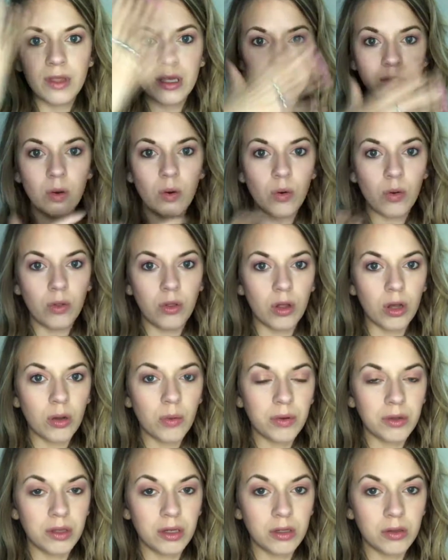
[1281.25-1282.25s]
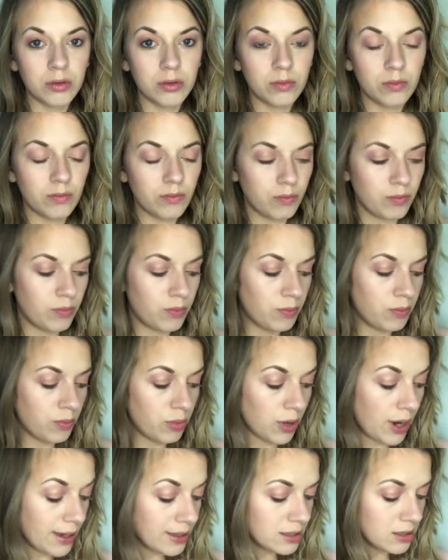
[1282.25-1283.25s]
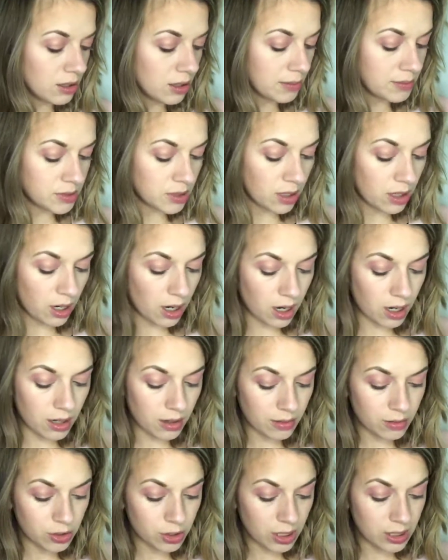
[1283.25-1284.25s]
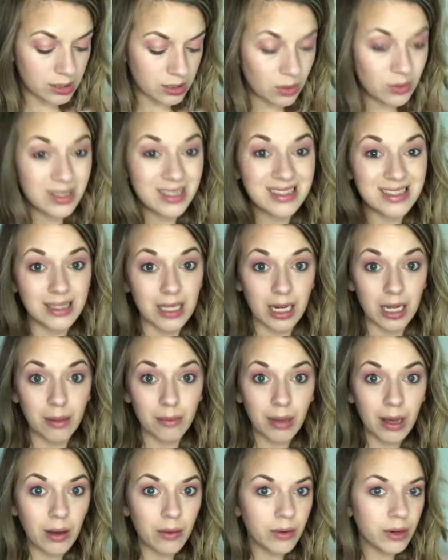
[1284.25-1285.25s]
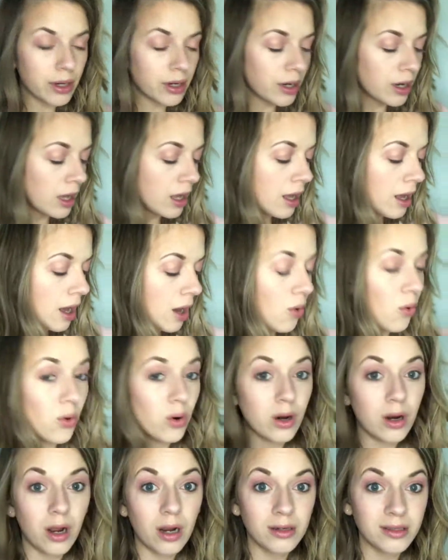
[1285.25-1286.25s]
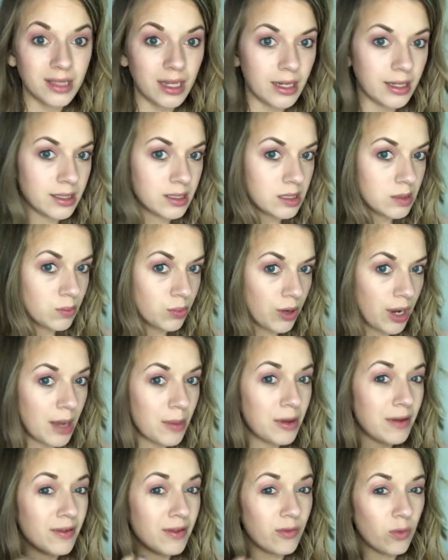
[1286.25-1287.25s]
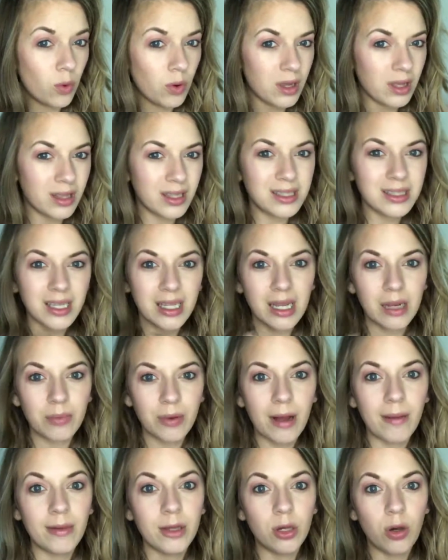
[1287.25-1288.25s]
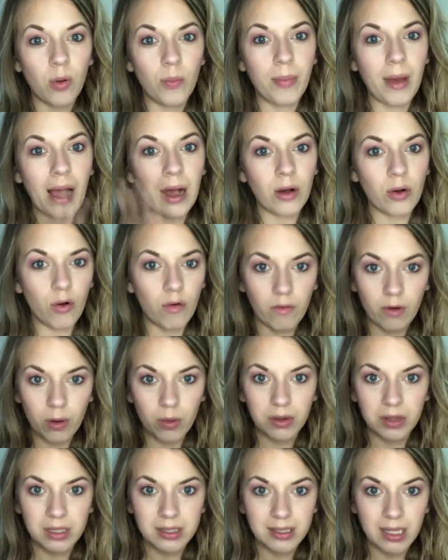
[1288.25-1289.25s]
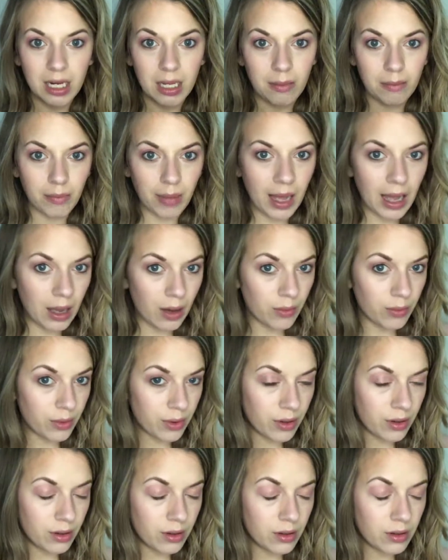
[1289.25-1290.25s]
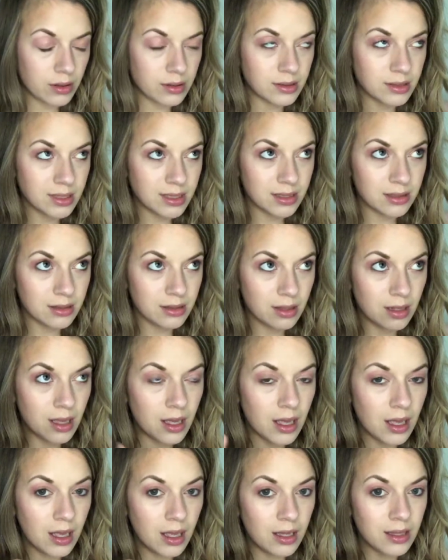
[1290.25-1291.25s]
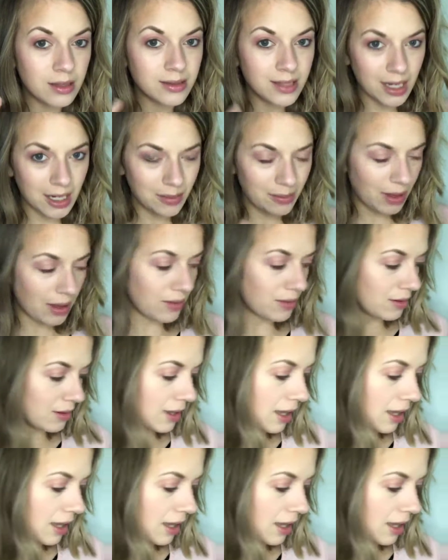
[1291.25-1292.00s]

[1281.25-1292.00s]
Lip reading: this whole look with a our translucent setting powder or our setting spray, but if you have oily skin, I'd probably go back over it with a setting powder. Setting powder,